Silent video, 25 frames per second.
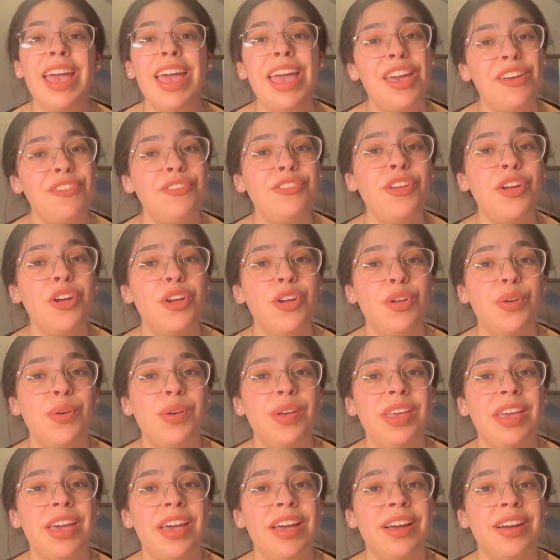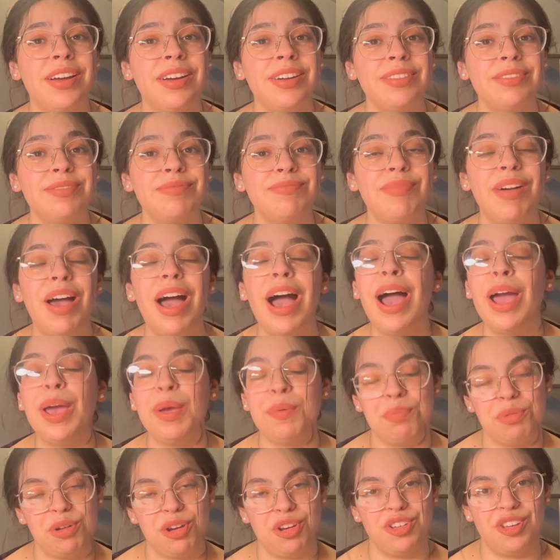If you're new here, I
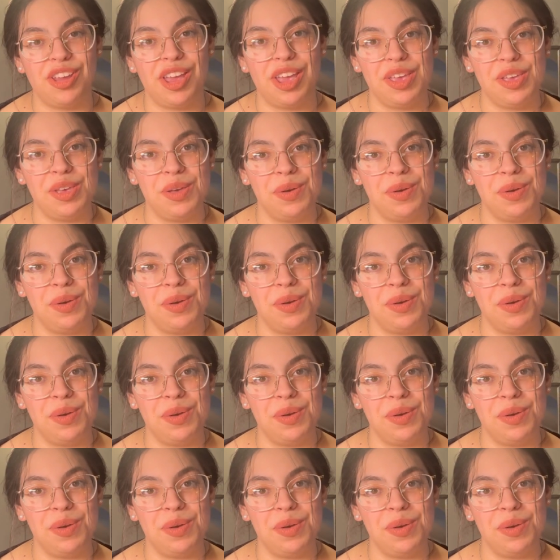appreciate